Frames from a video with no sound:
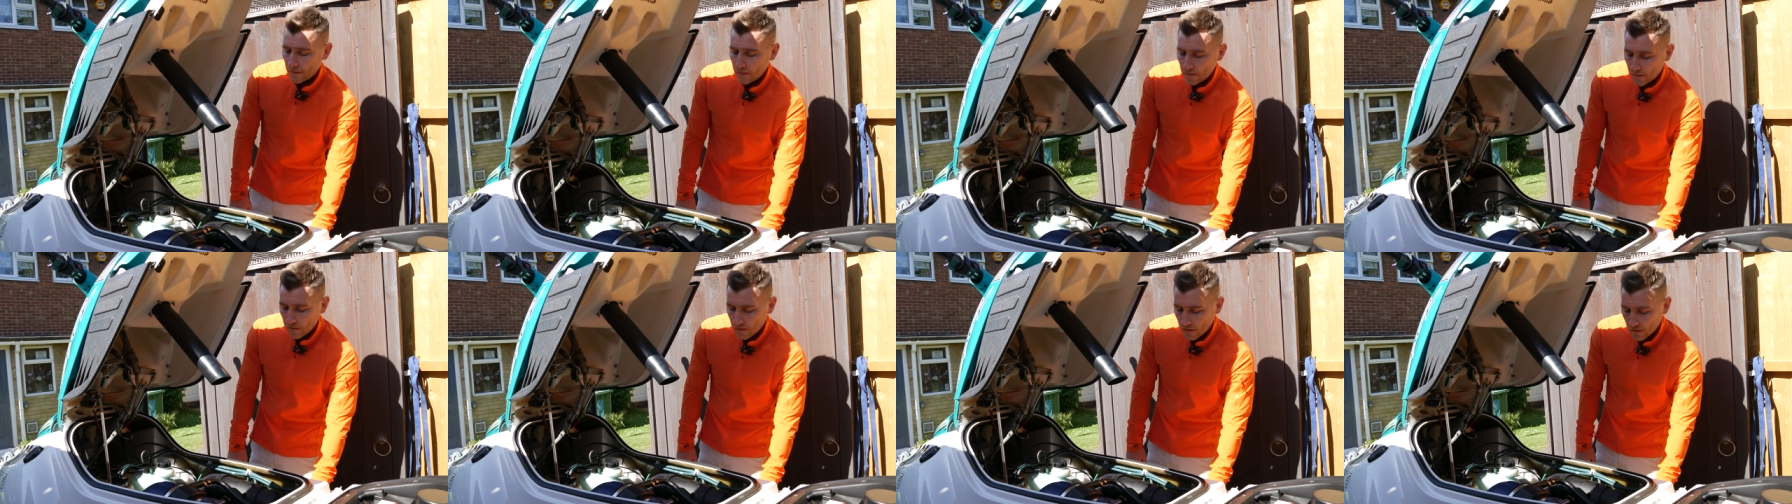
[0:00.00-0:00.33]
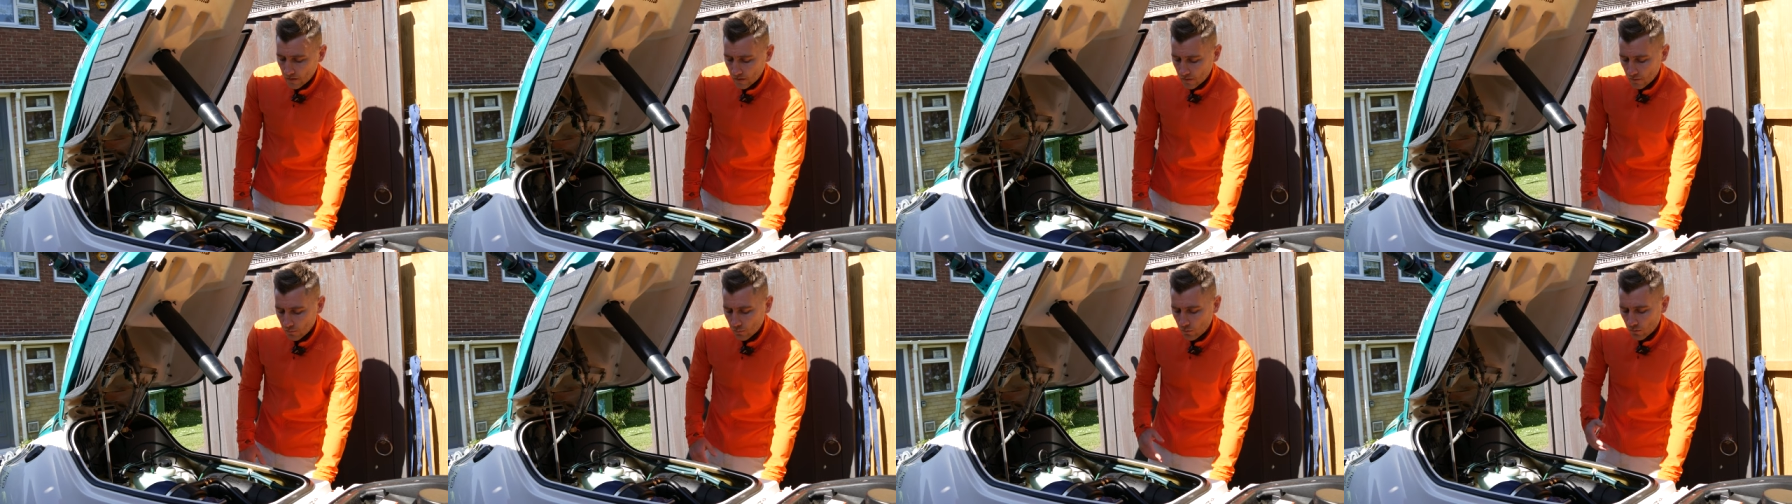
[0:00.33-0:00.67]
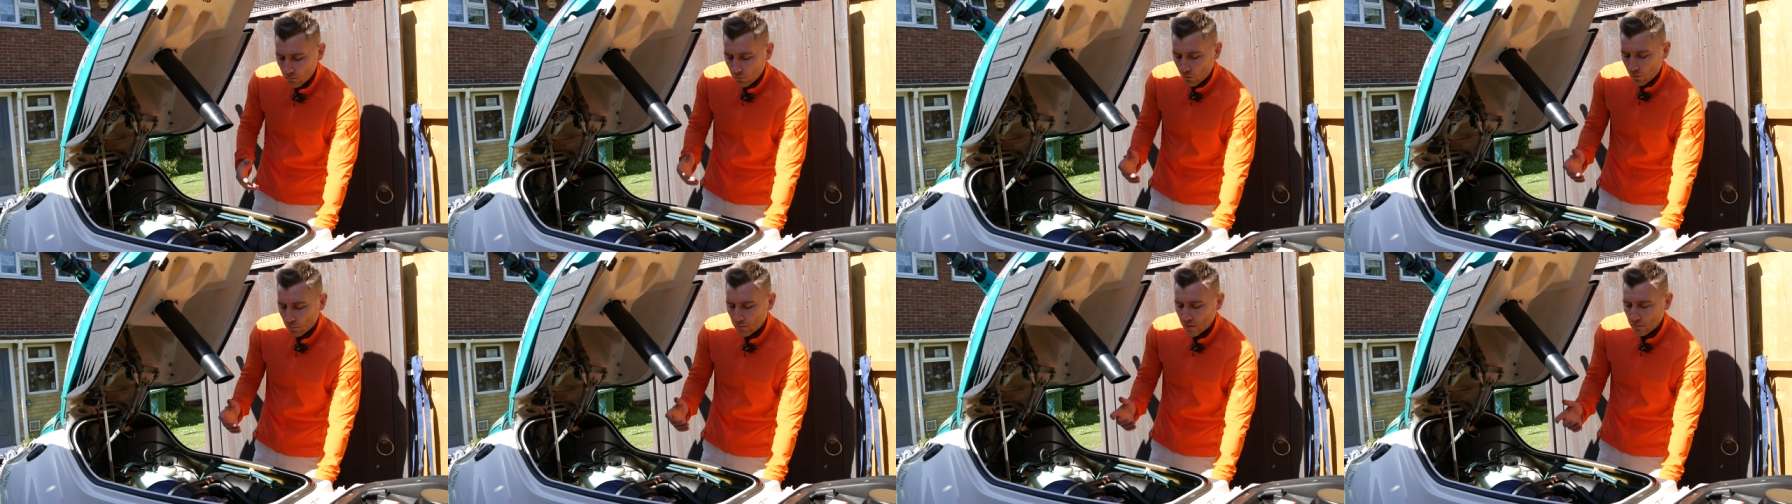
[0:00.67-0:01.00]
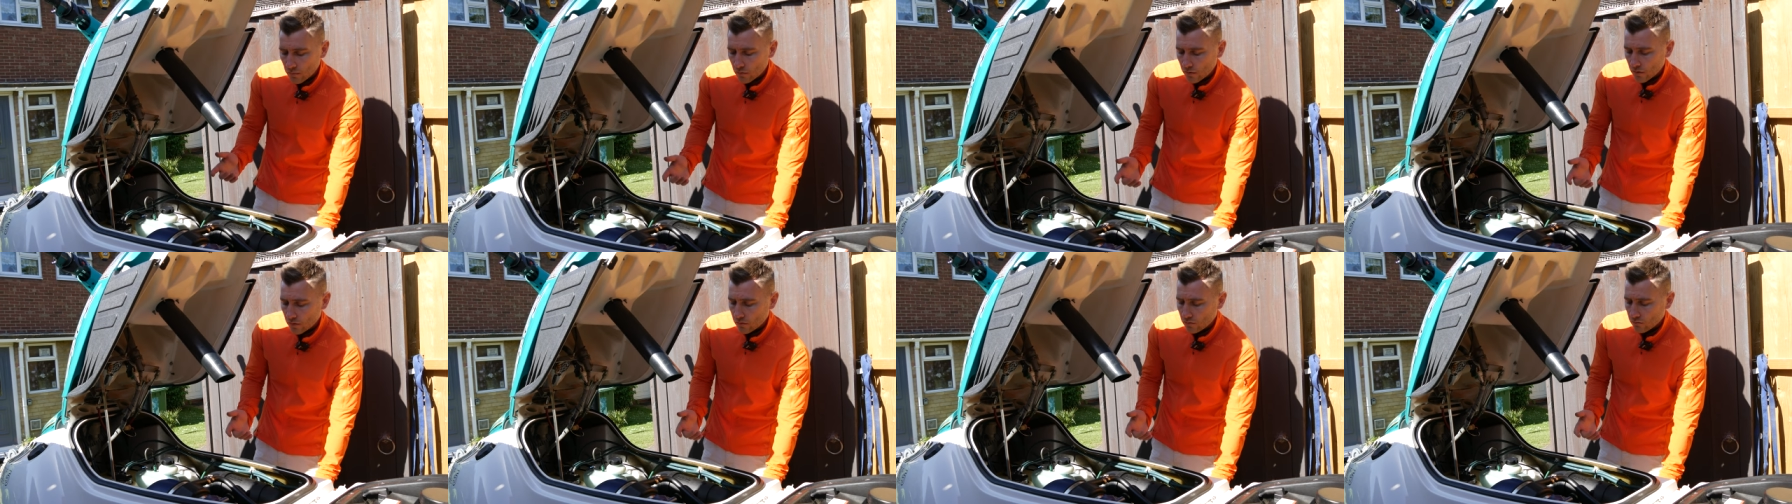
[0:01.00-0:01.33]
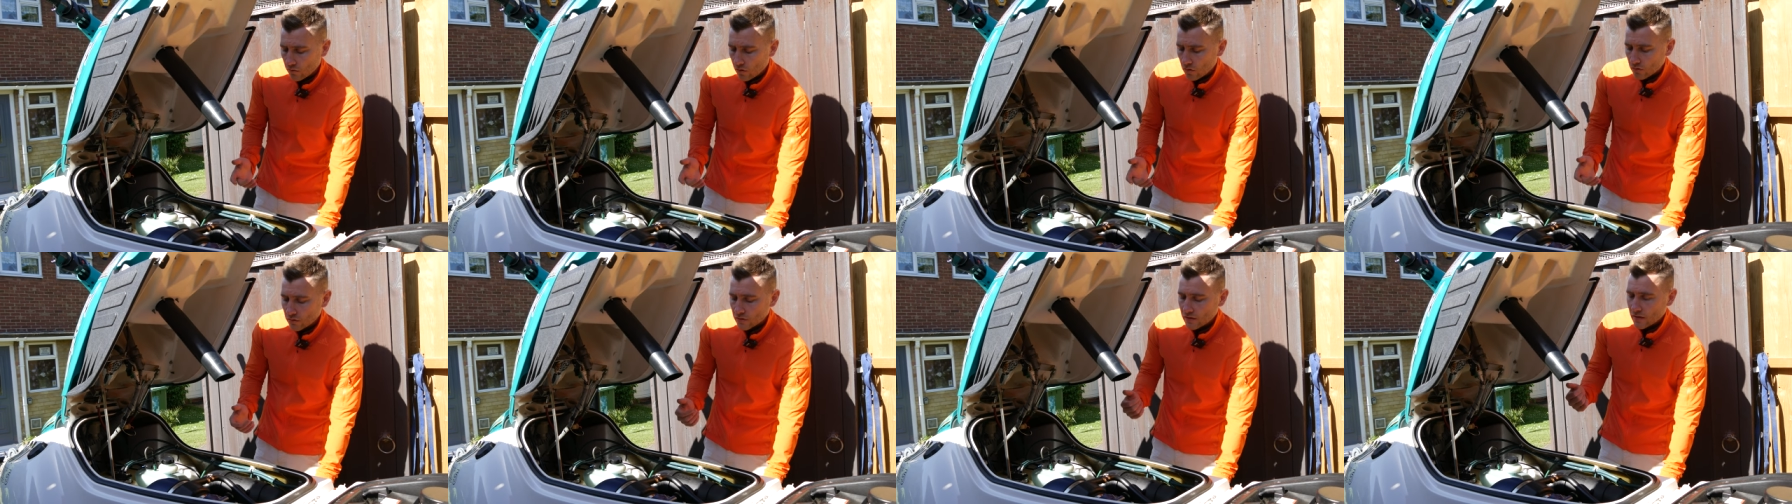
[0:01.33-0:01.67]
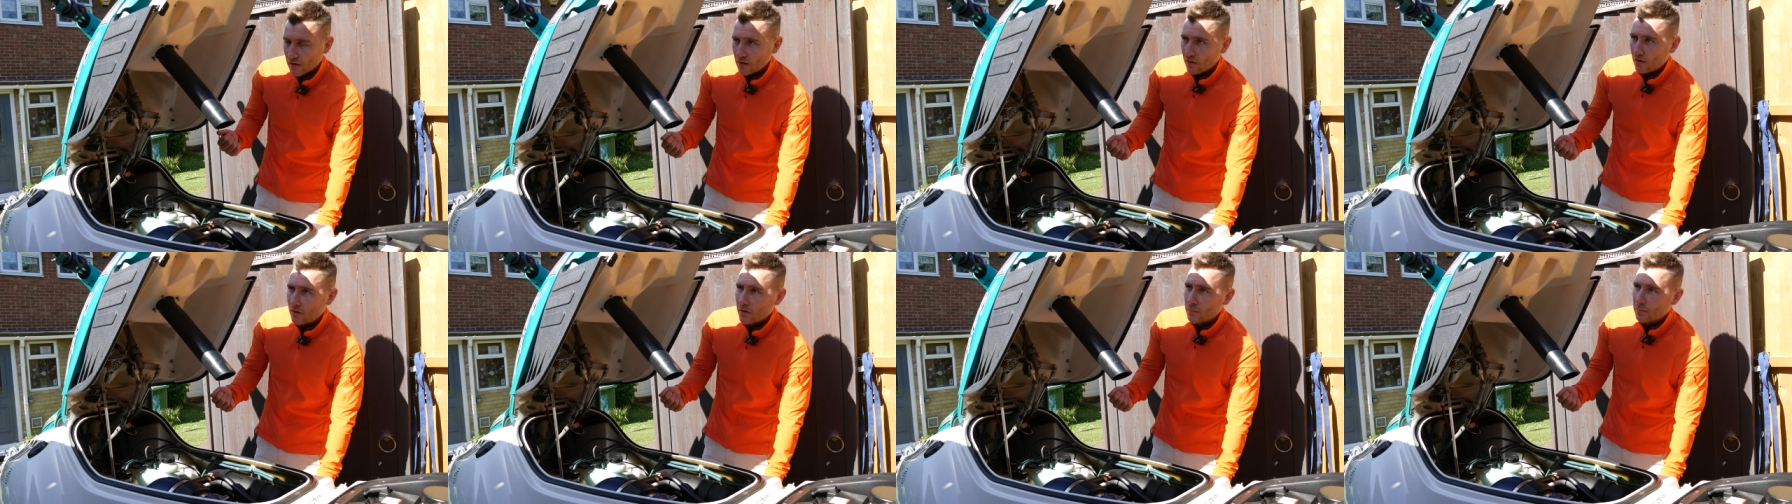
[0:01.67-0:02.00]
Yeah, what people go wrong is they
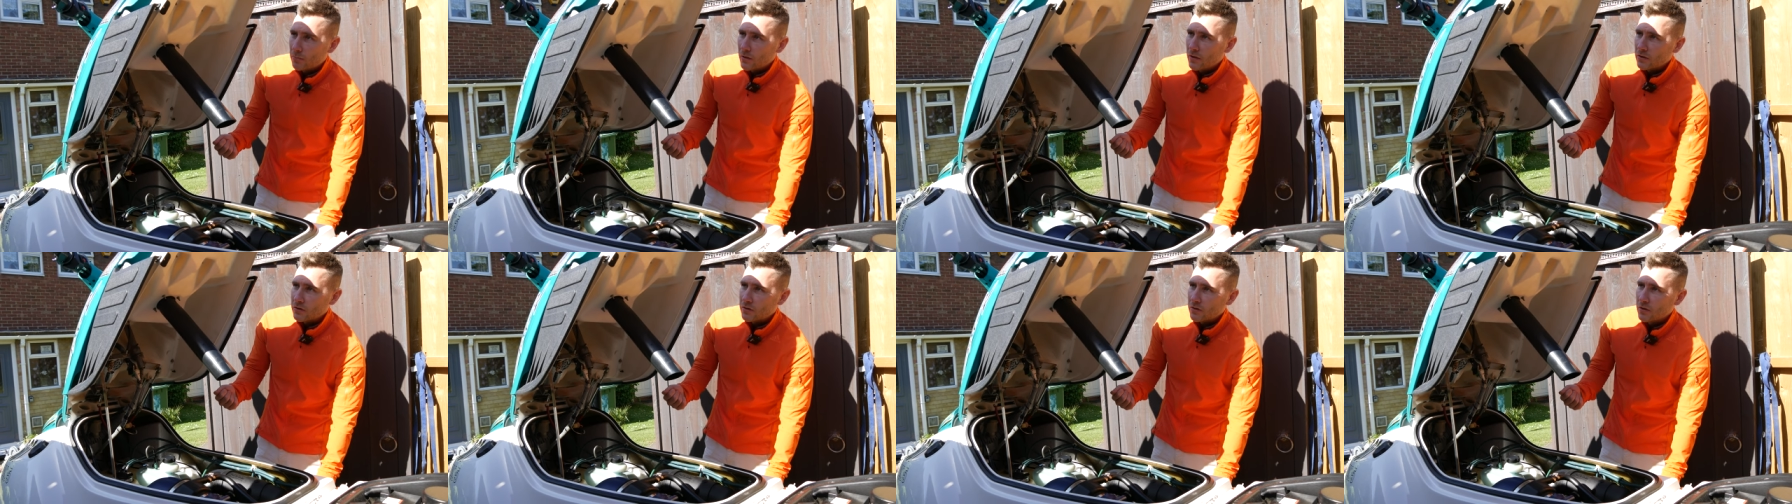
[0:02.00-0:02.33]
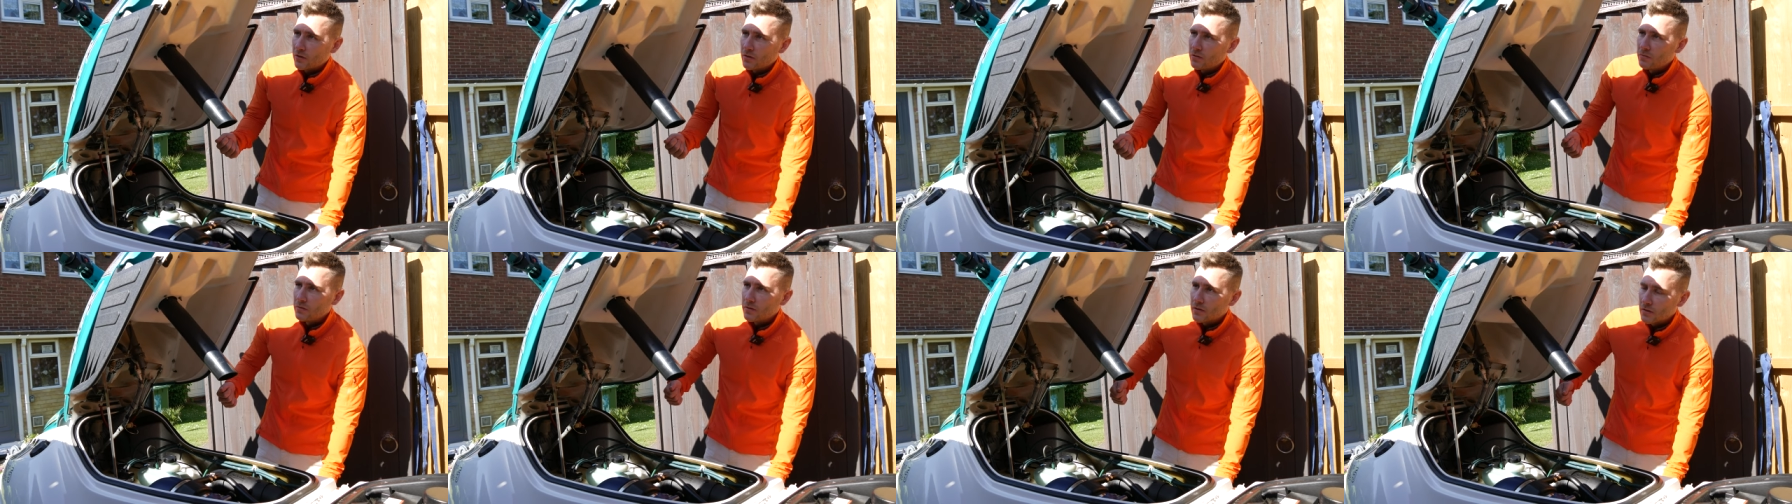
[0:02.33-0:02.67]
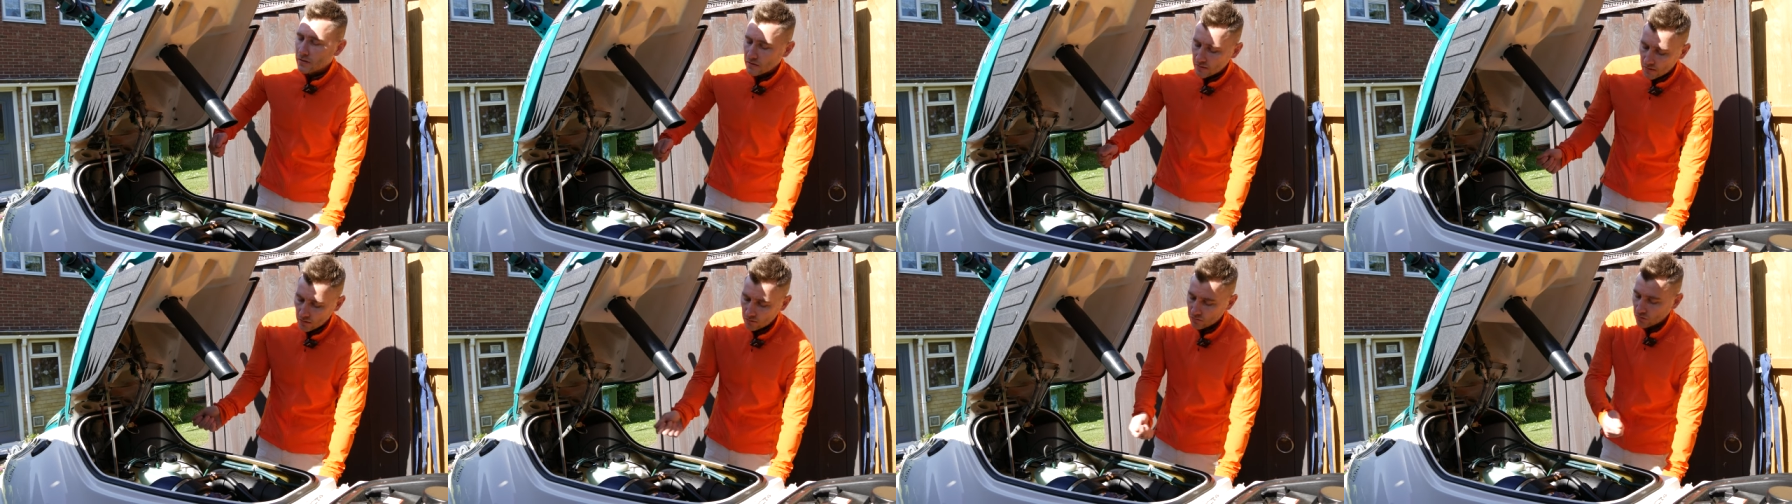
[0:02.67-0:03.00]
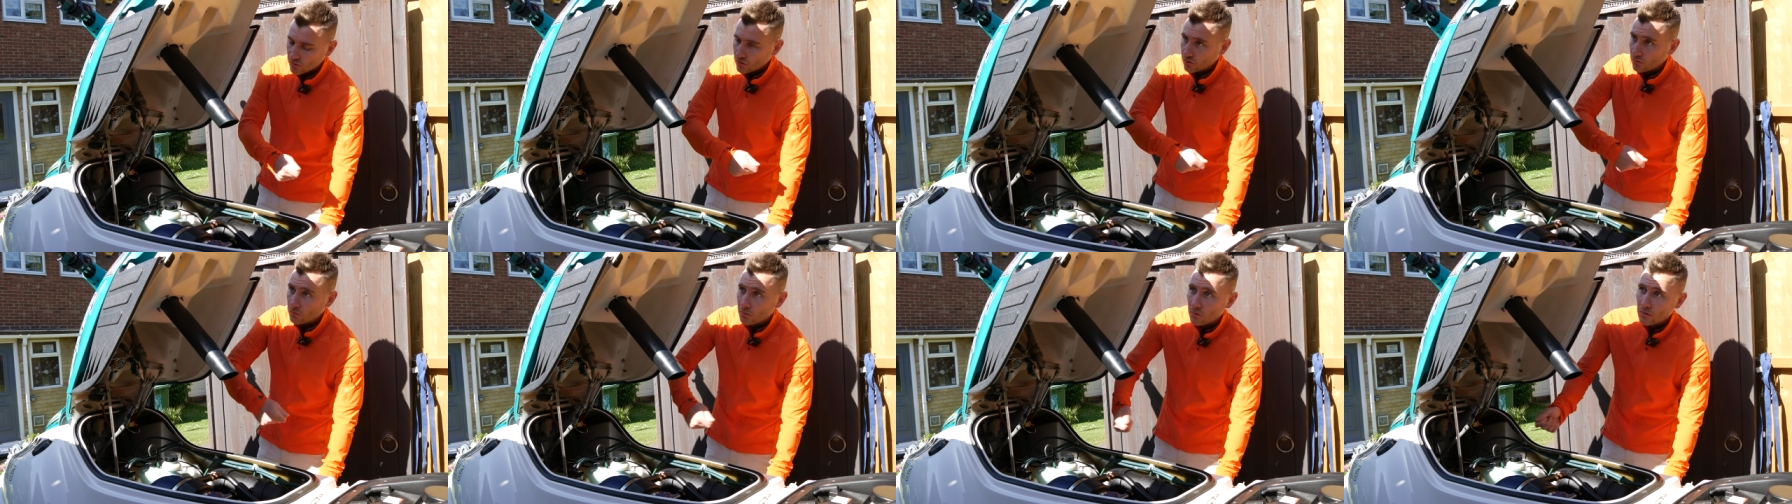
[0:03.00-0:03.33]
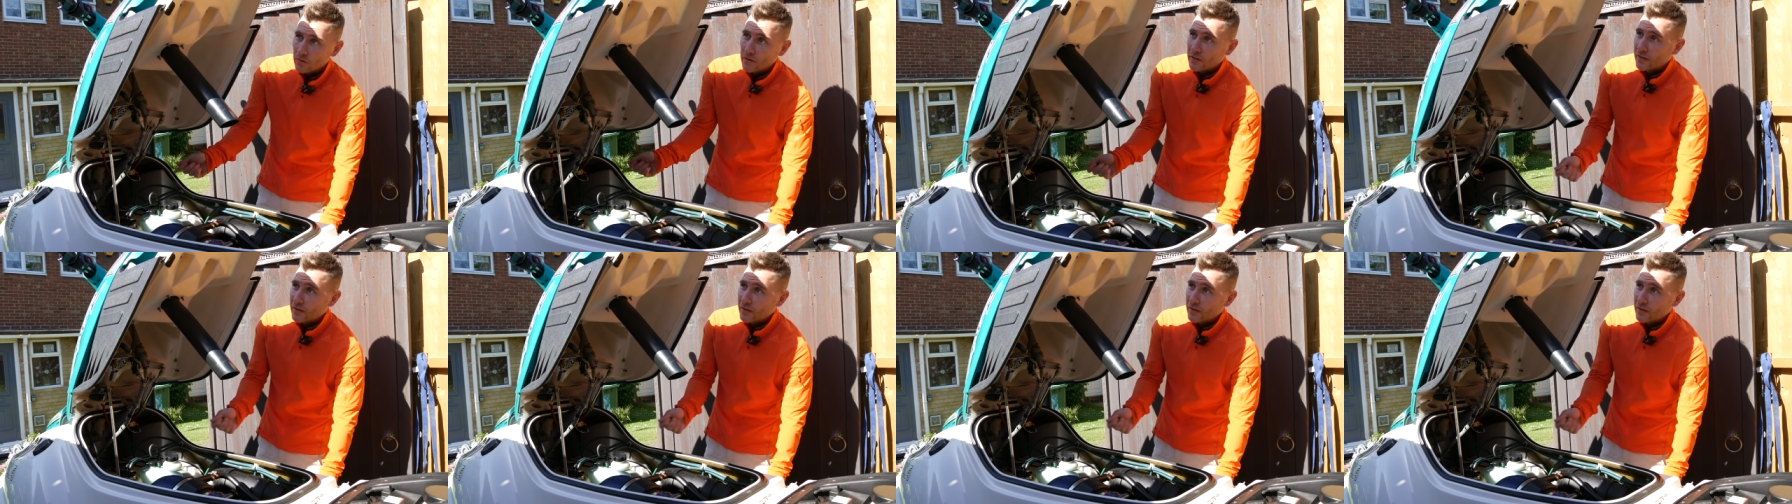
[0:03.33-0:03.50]
get high pressured hoses and they'll squirt